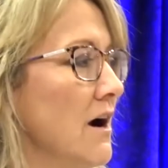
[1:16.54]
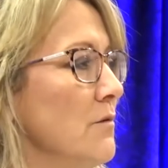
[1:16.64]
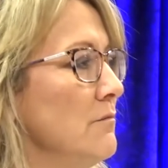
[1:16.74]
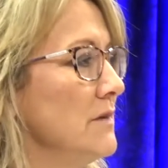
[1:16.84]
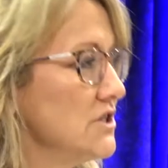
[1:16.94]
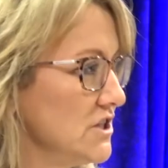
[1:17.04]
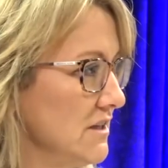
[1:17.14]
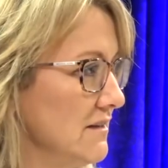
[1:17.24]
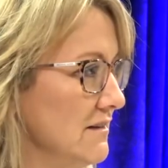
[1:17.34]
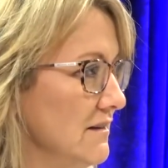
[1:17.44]
Our
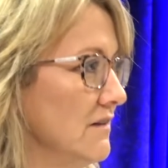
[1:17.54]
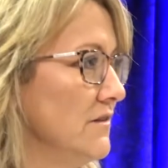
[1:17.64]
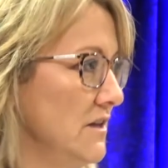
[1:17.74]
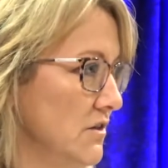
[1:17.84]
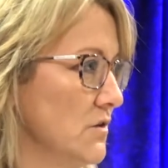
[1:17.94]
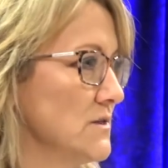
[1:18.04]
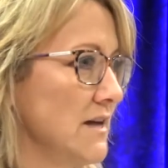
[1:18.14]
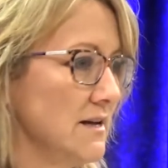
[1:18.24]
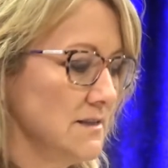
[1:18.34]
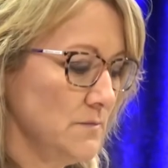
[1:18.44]
mission of Ethos
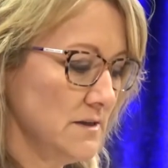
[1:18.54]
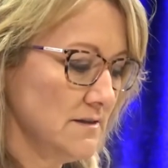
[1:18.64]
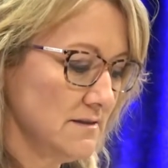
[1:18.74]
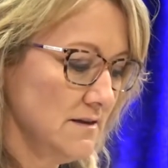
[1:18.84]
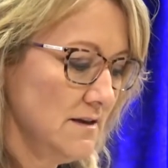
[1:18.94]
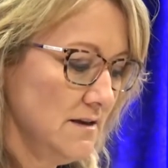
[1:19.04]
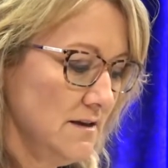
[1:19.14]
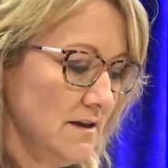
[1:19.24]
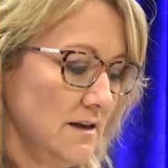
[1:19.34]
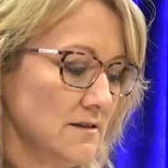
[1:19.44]
Hospice
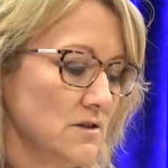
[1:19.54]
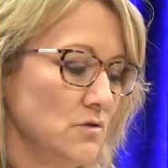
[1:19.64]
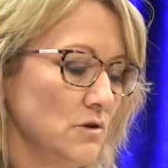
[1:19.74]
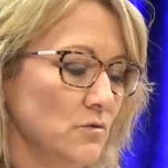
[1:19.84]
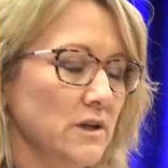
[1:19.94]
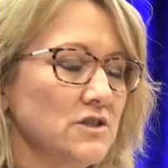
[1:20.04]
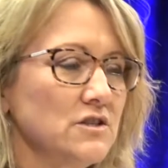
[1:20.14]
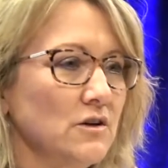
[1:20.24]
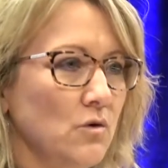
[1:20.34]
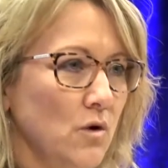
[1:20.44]
is to
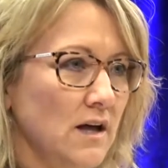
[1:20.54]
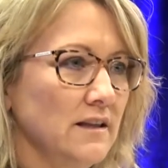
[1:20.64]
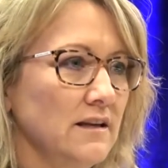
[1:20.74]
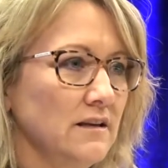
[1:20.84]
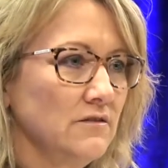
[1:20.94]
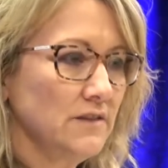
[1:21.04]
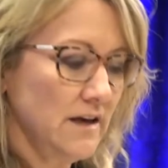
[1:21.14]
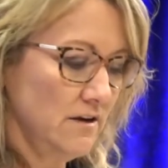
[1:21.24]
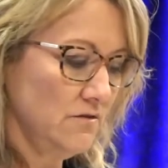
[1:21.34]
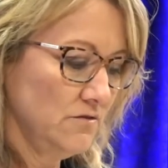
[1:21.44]
enrich the quality of
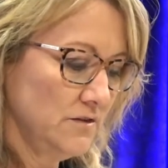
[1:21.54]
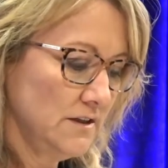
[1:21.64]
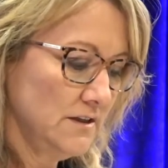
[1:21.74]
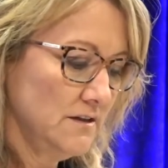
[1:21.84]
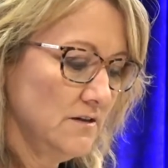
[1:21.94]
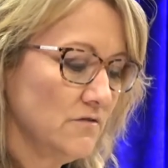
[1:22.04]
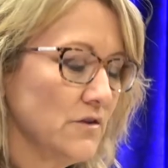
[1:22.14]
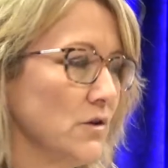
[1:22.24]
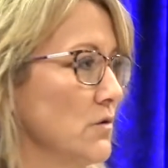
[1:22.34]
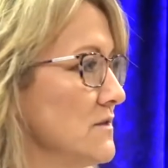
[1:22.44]
life
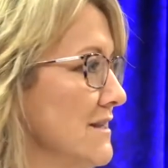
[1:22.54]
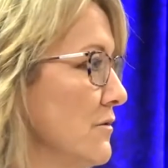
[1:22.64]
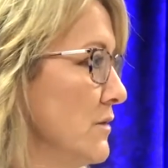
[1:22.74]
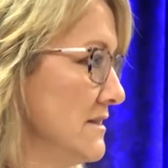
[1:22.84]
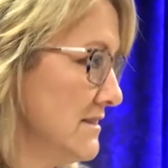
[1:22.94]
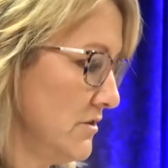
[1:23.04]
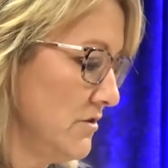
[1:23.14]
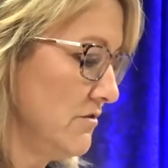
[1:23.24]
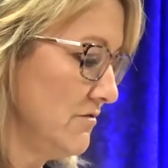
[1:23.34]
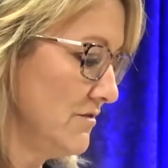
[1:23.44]
for those that we
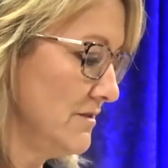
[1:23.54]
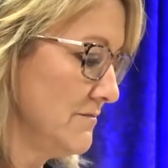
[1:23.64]
serve.